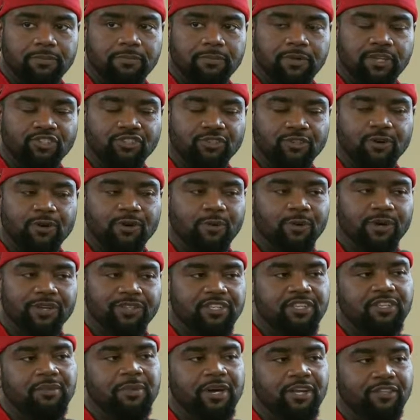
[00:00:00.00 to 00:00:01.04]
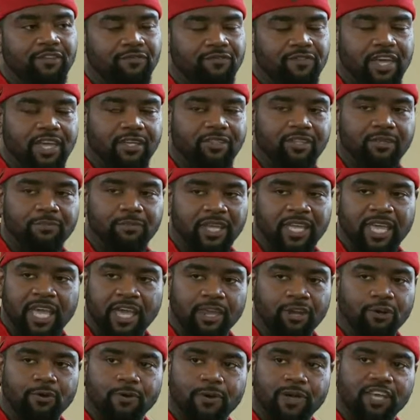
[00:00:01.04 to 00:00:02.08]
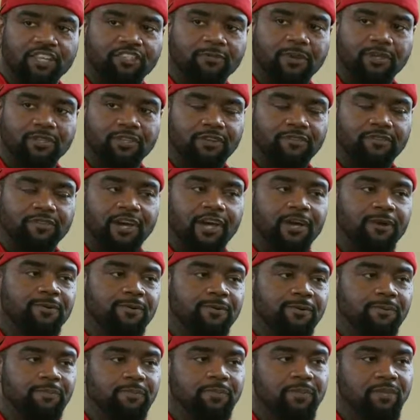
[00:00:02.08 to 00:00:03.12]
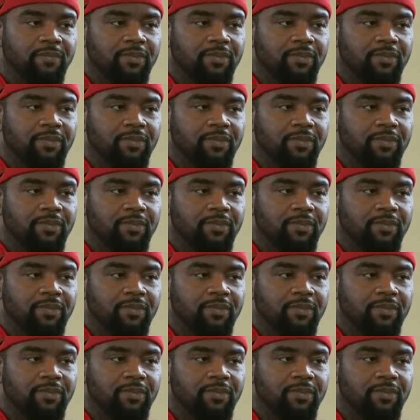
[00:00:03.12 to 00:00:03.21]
But it wasn't about the fact, the mechanical aspect of the firearm.